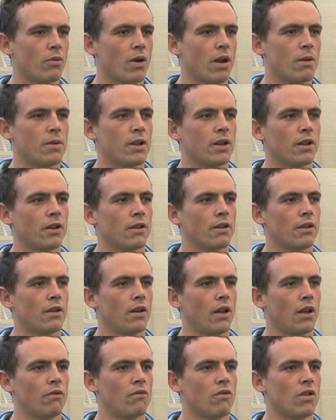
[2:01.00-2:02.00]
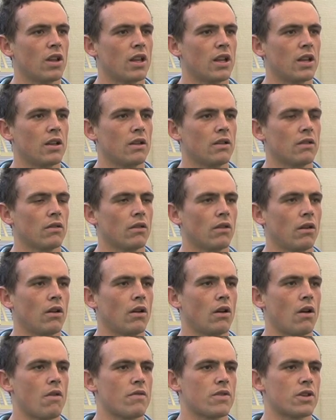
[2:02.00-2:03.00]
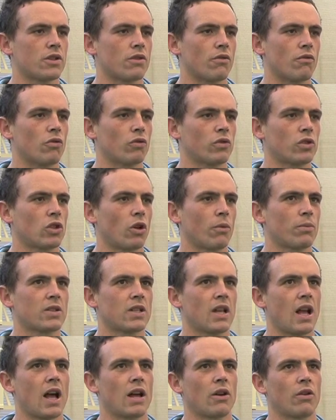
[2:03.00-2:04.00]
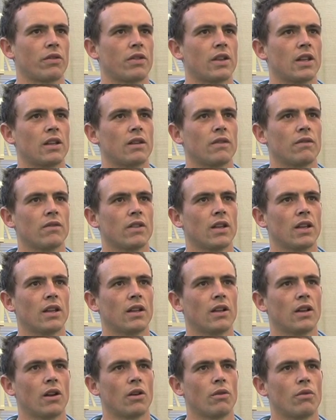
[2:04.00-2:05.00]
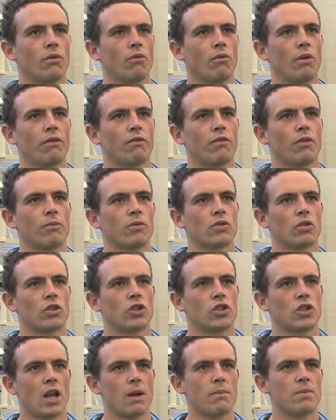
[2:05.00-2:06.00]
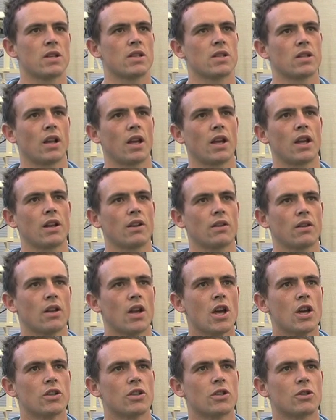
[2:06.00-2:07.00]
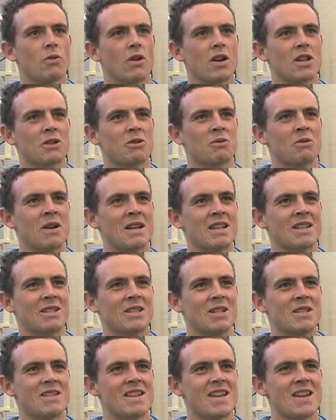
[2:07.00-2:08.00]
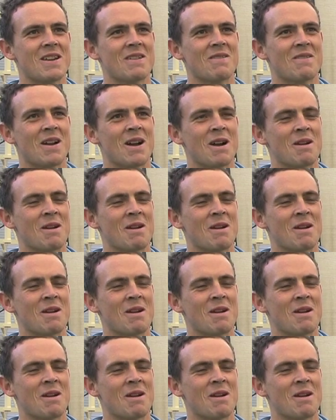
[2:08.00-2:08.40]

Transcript: webbing, and really just a real stop-start. I think, yeah, it went from sort of champions to 2020s in there.